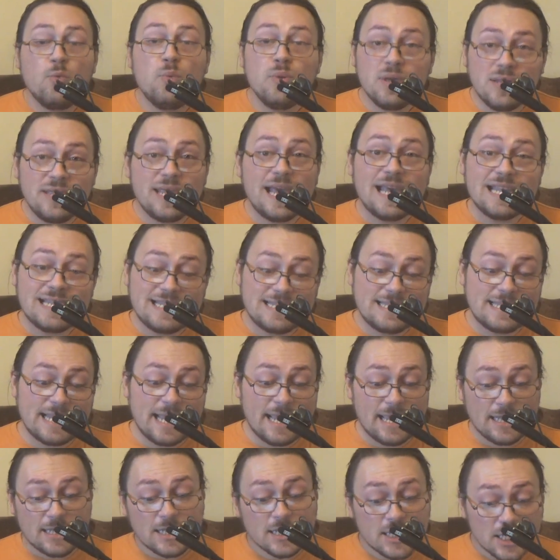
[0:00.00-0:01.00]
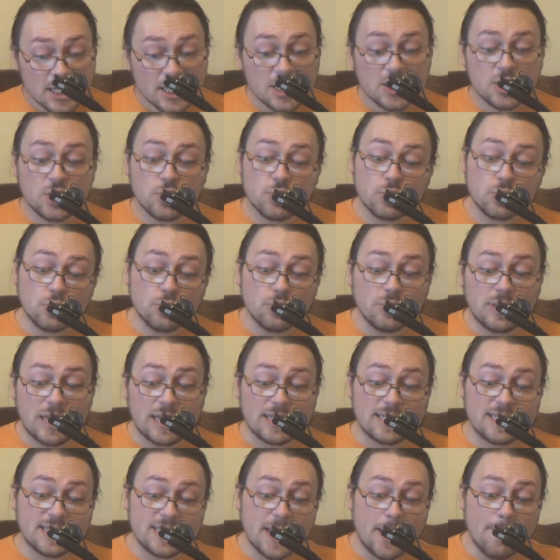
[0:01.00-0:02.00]
With that said, it is true
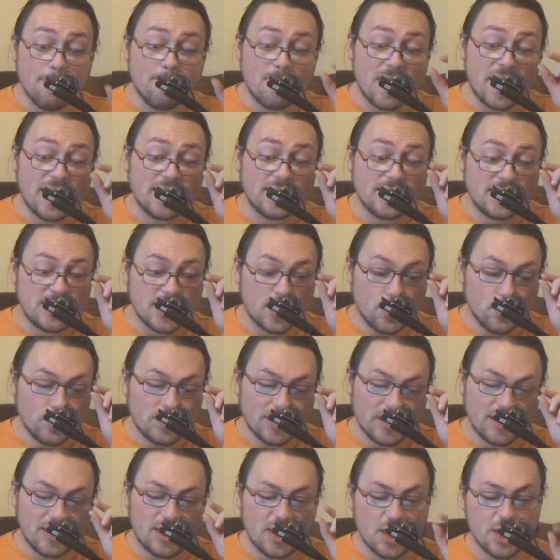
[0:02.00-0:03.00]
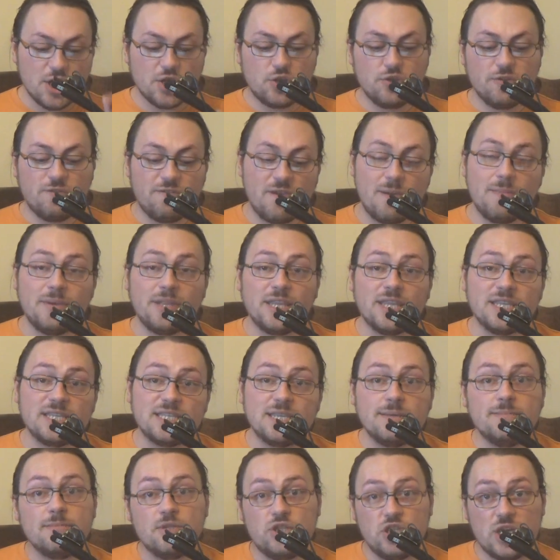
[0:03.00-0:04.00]
that some men don't adhere to
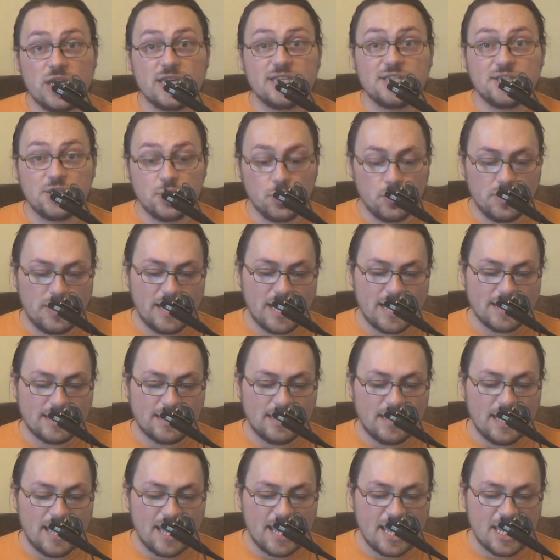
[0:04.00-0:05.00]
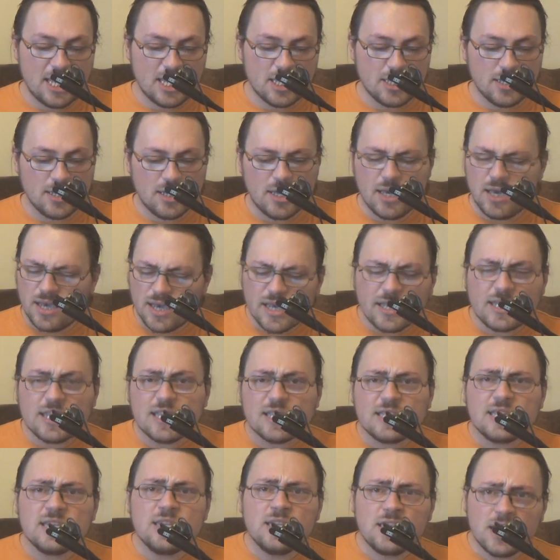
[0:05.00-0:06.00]
feminism just to get laid. It
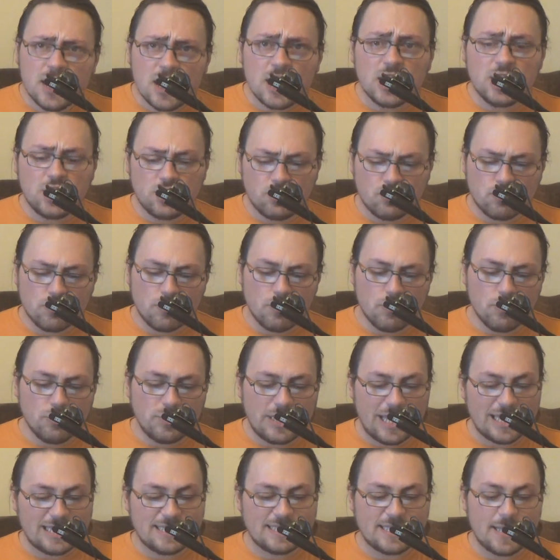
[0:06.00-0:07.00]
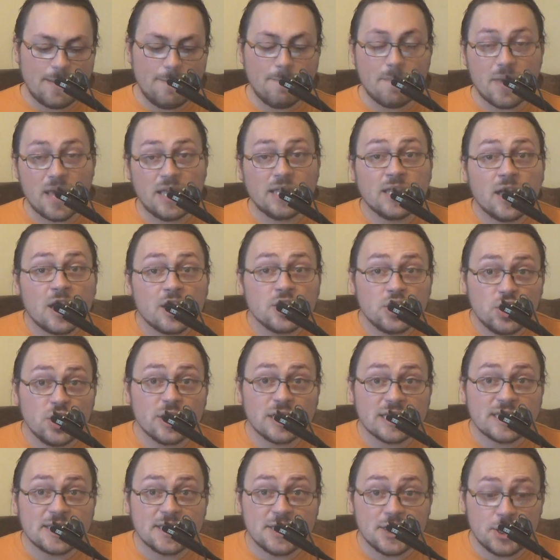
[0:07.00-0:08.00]
is indeed true that some men are
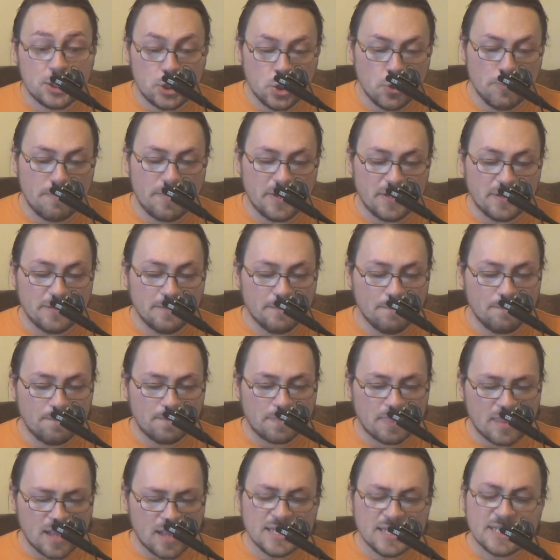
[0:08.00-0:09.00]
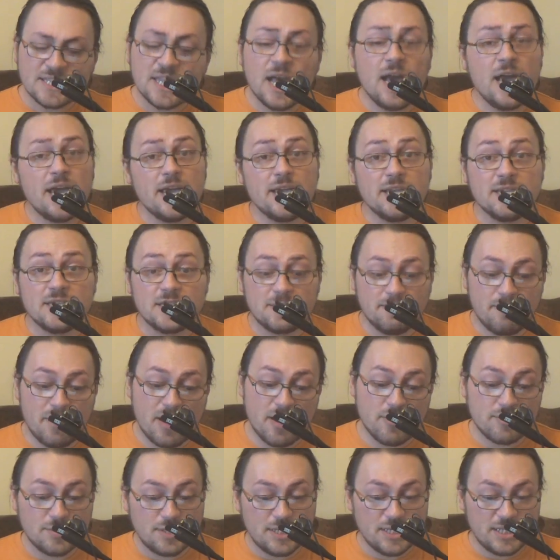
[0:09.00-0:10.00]
just stupid. Science
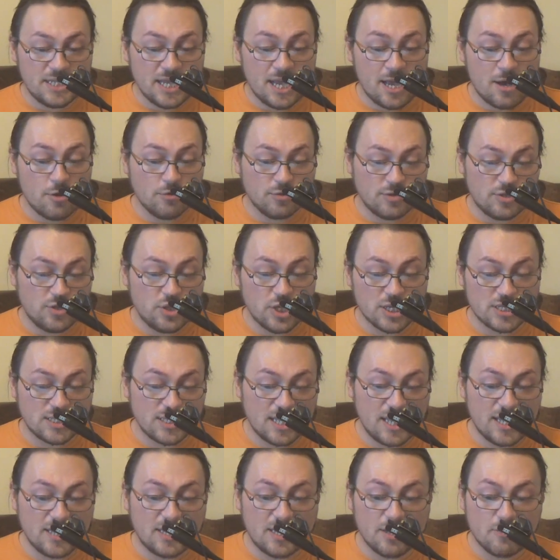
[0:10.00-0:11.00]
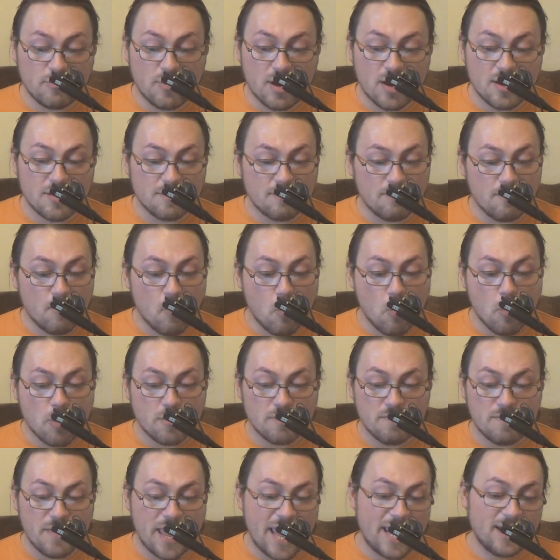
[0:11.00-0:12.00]
bears it out. Just like there are
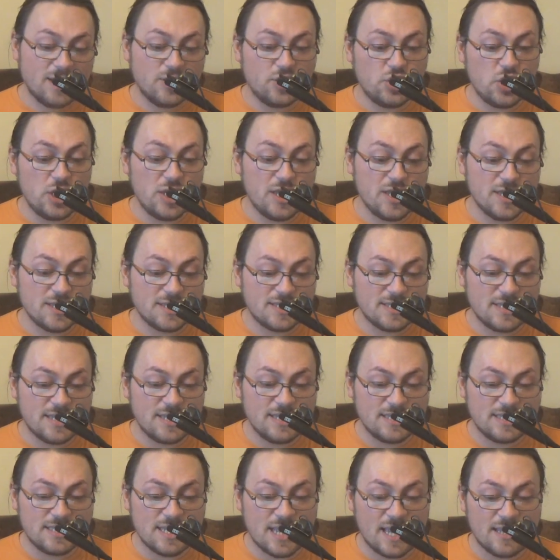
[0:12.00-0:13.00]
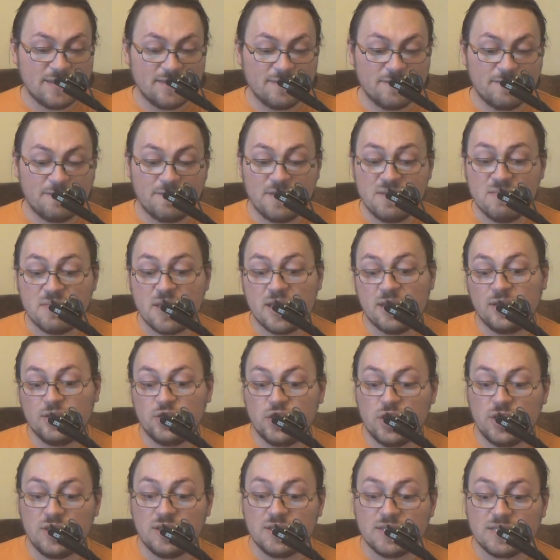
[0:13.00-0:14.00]
more male geniuses than female
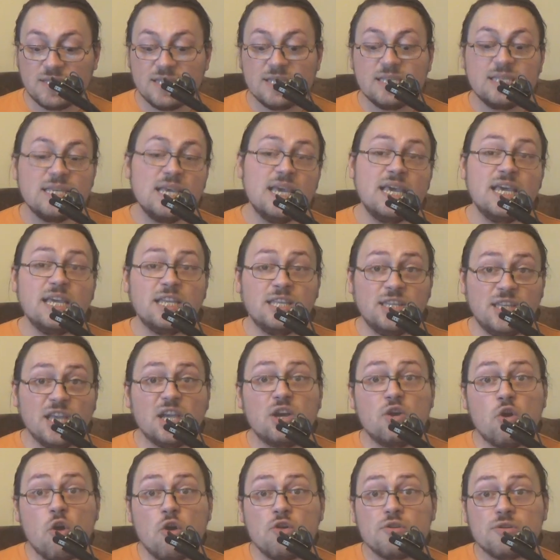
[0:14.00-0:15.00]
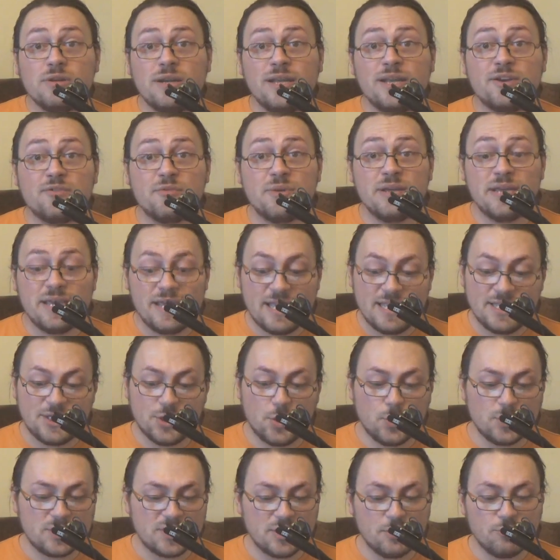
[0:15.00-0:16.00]
geniuses, the corollary is
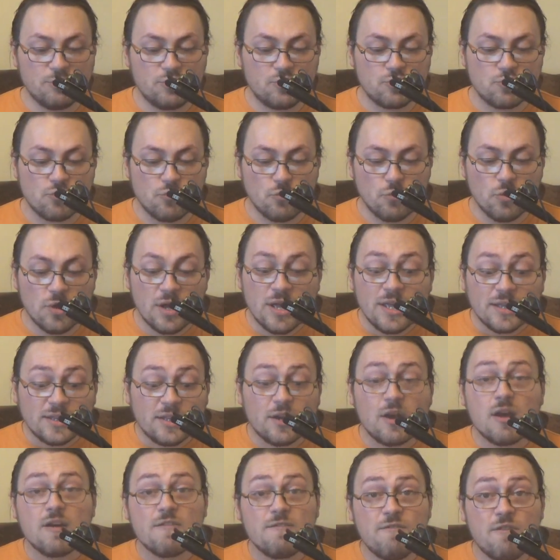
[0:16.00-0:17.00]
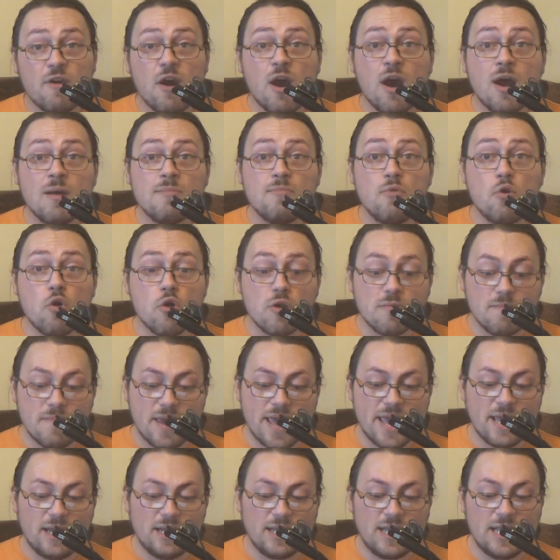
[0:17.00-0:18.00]
also true. There are far more
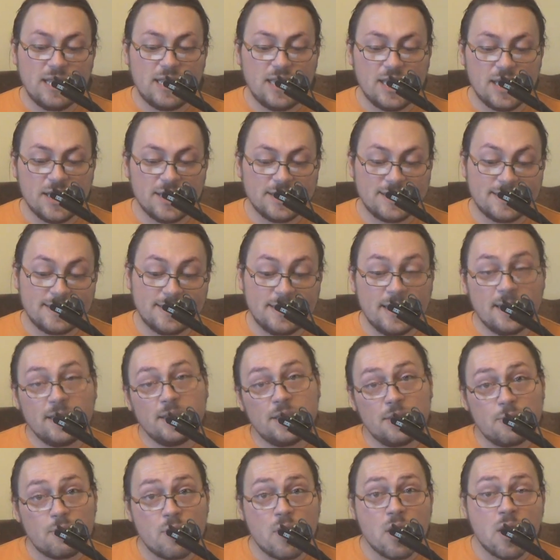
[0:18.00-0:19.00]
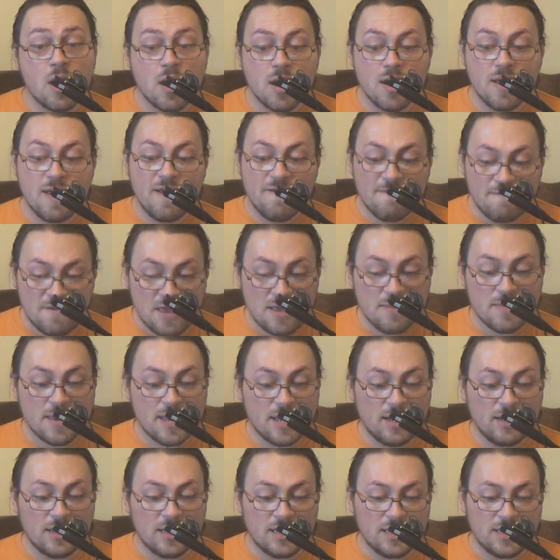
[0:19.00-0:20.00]
male idiots than there are
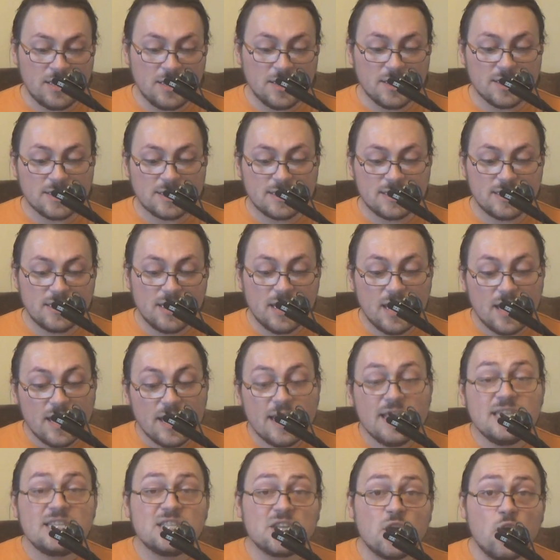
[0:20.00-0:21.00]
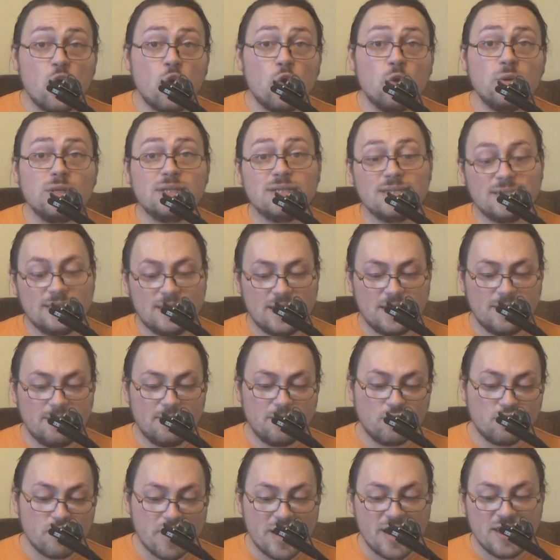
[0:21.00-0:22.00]
female idiots. It's called the
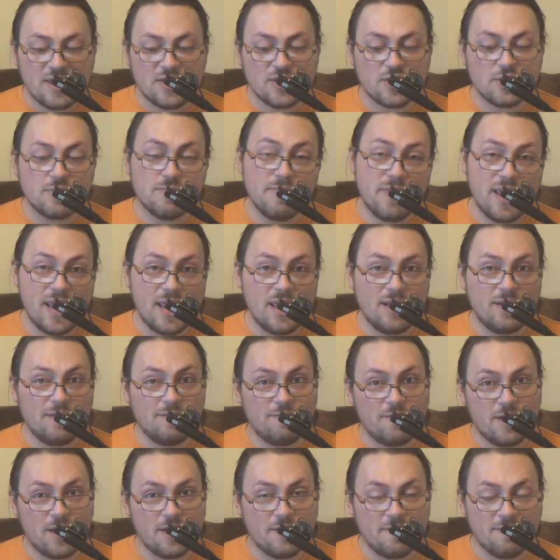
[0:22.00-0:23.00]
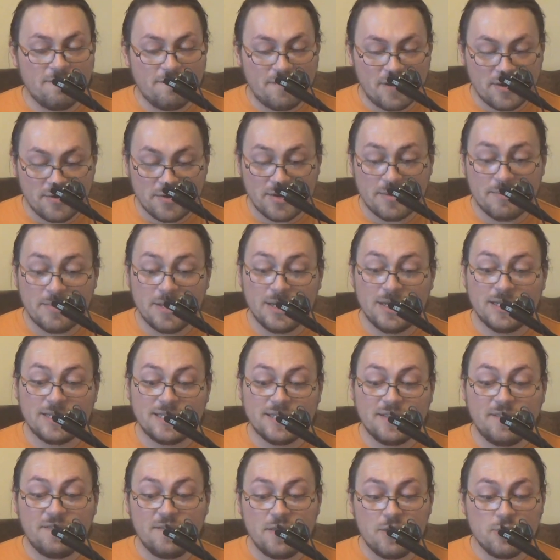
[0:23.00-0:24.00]
greater male
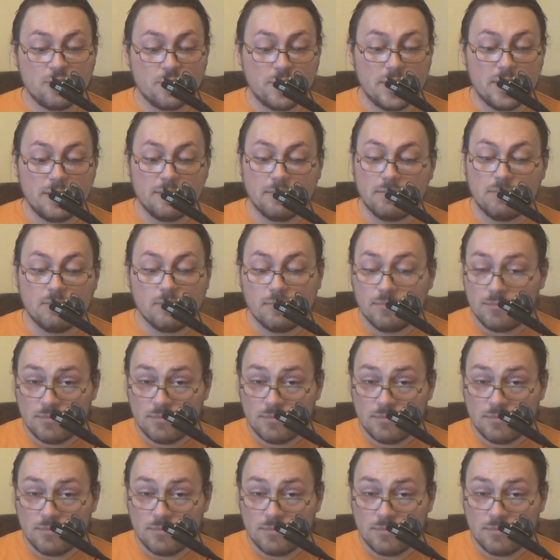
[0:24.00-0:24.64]
variability theory.